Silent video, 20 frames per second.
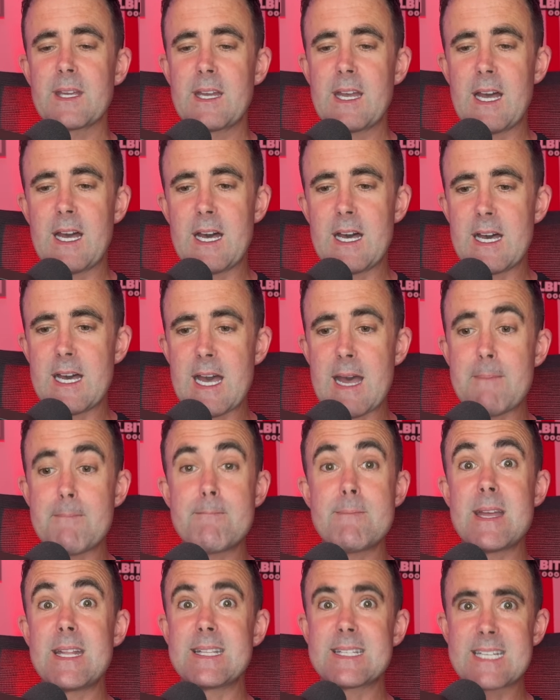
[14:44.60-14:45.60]
and
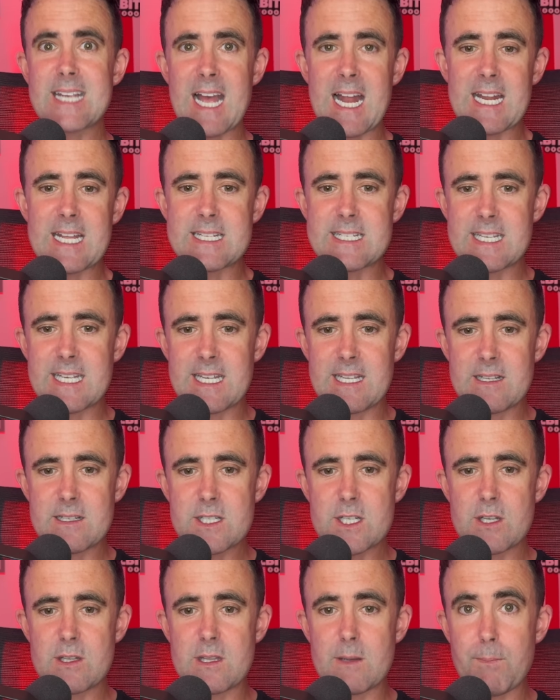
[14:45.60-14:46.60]
mentality
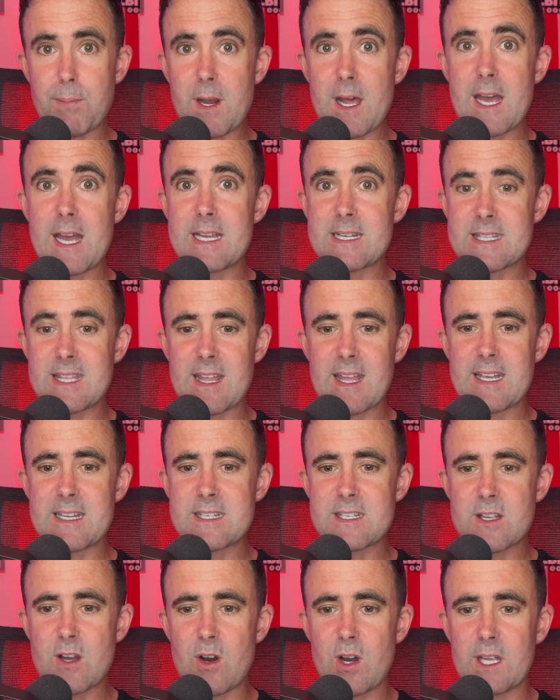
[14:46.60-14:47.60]
to the players that they
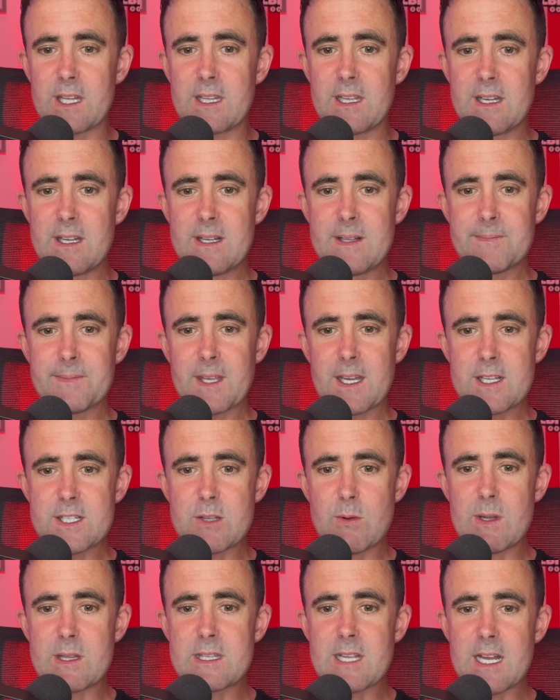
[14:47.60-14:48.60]
sign. So
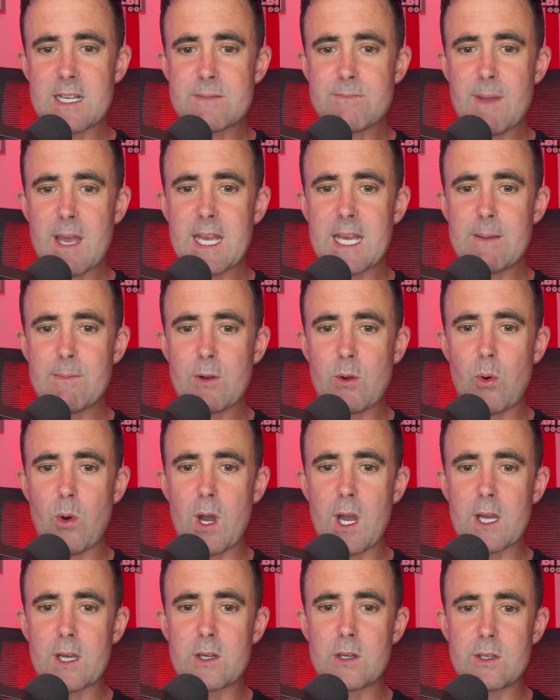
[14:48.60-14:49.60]
it does make him
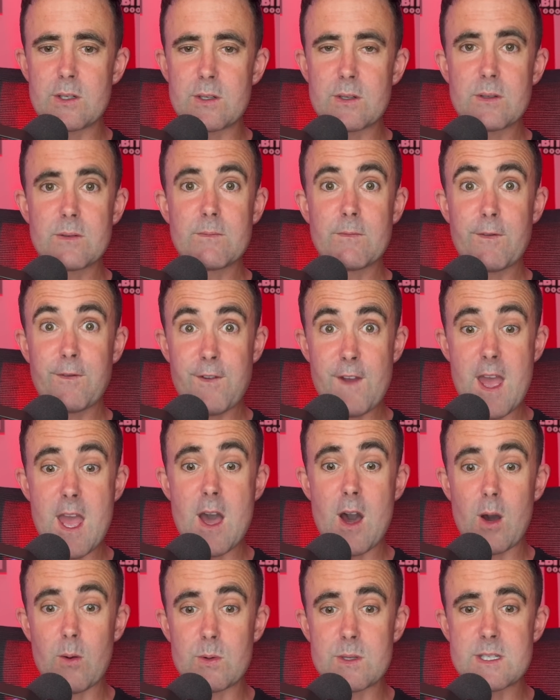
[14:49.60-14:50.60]
quite a good fit,
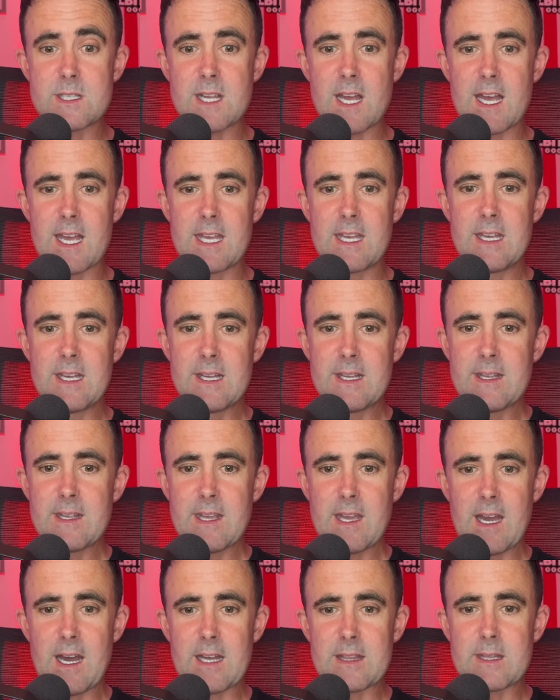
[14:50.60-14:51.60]
I would say.
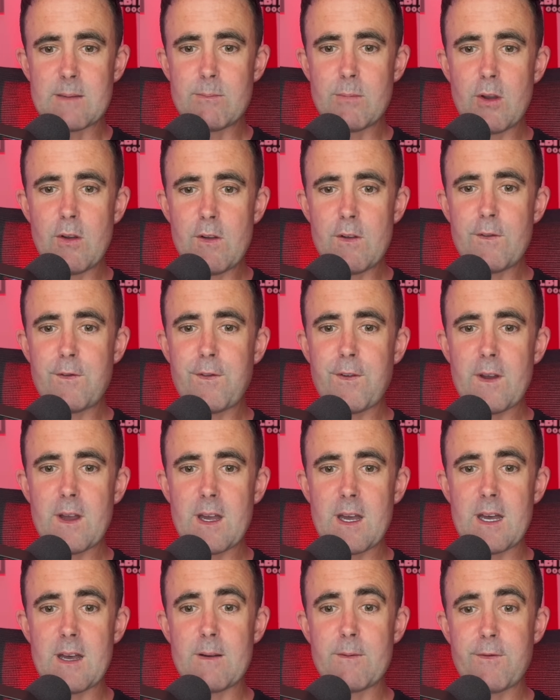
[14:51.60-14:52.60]
The move
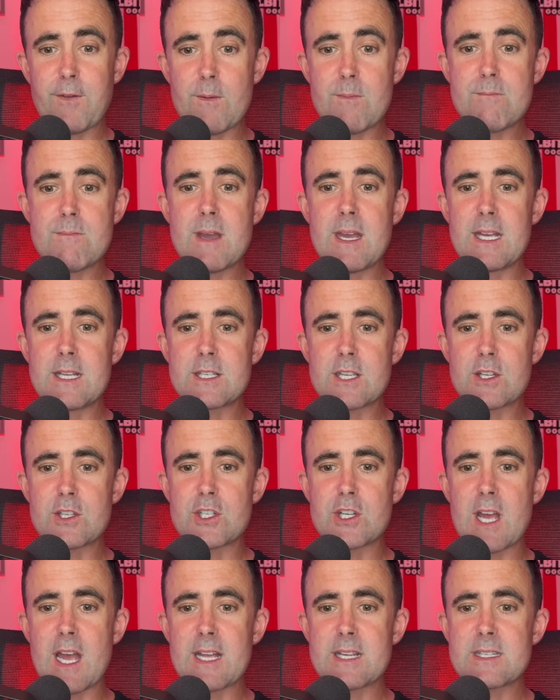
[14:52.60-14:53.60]
for me
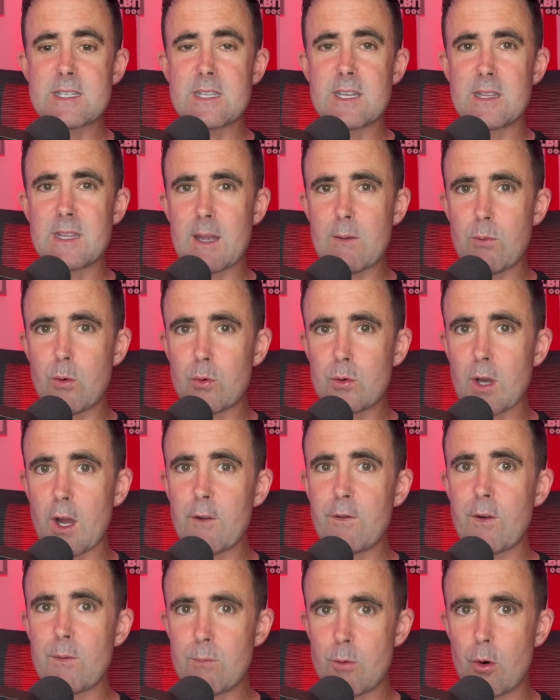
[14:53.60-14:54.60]
suggests that they will go
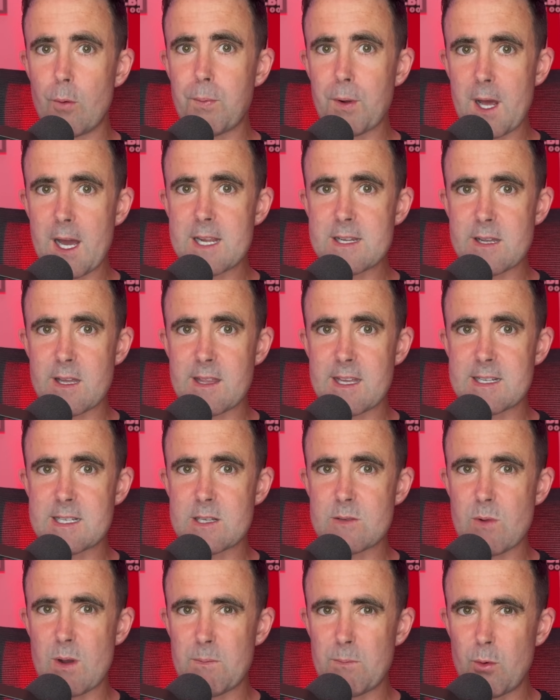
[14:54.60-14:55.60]
for more players like this as
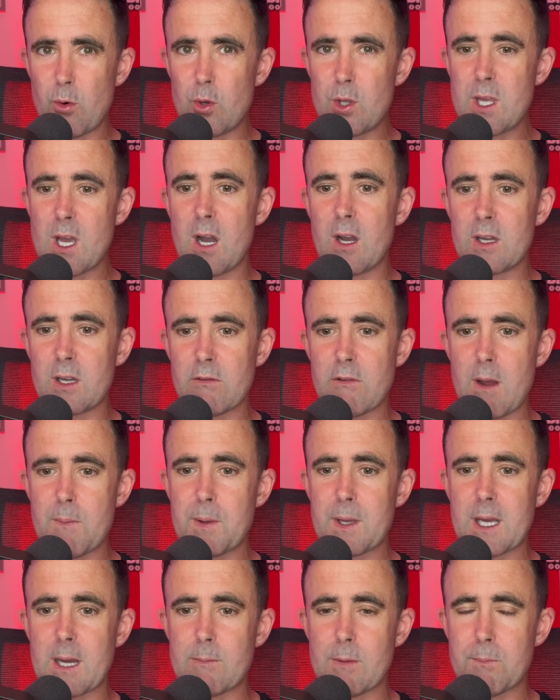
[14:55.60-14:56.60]
well, more younger
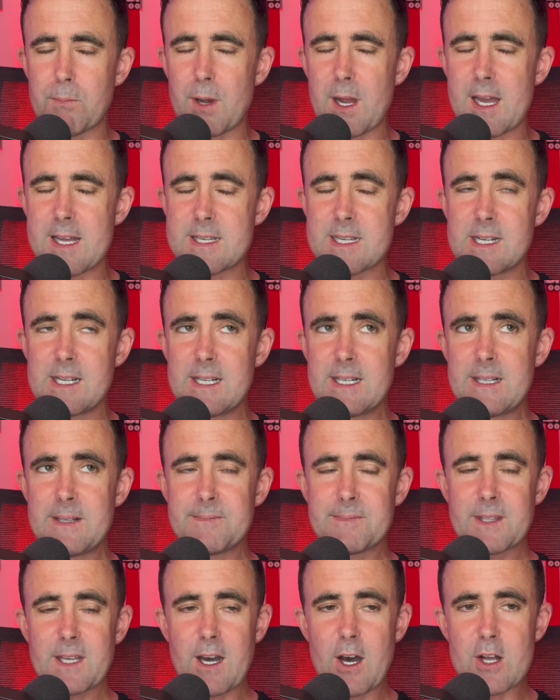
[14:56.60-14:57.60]
up-and-coming players.
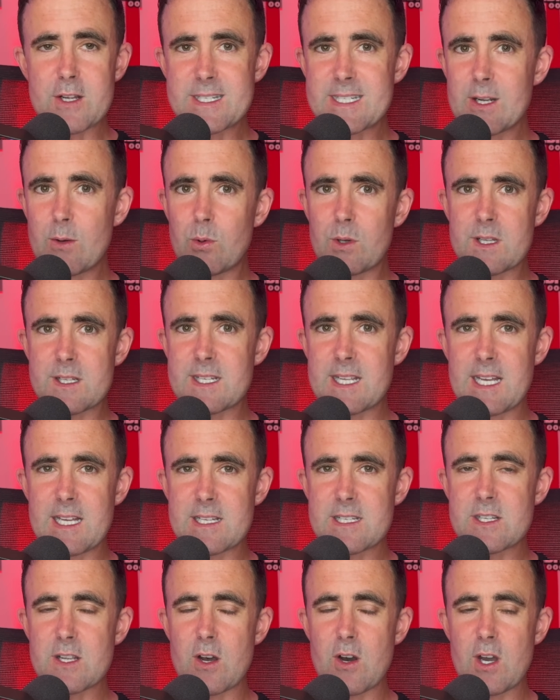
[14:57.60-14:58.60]
I still want to see us
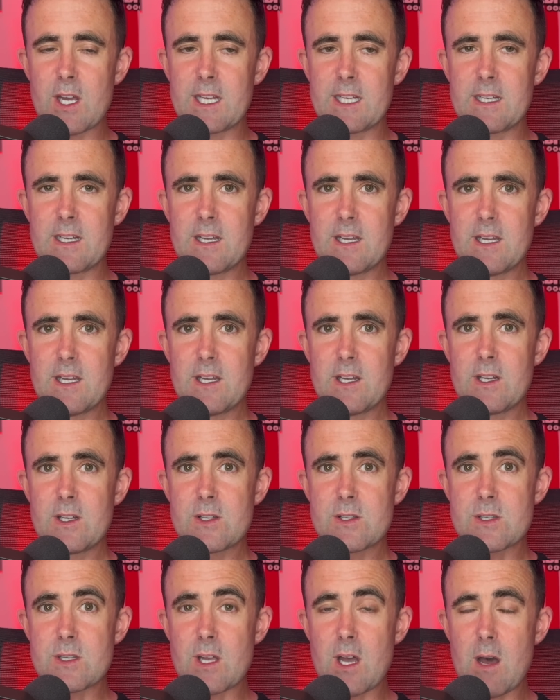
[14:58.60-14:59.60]
sign
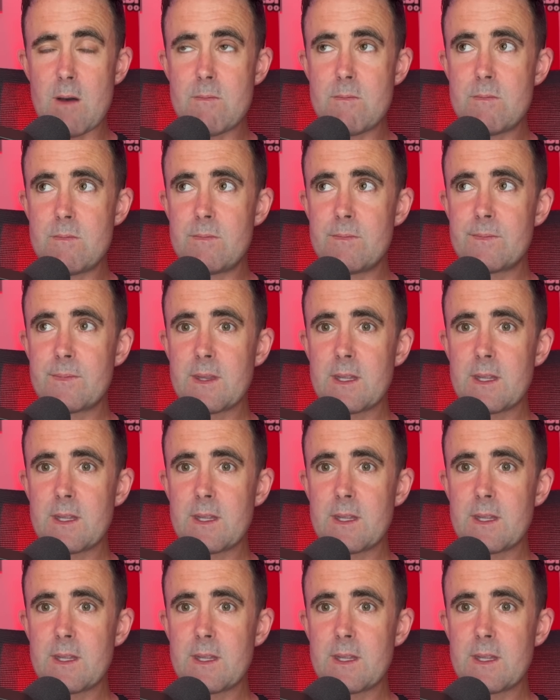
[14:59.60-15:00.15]
some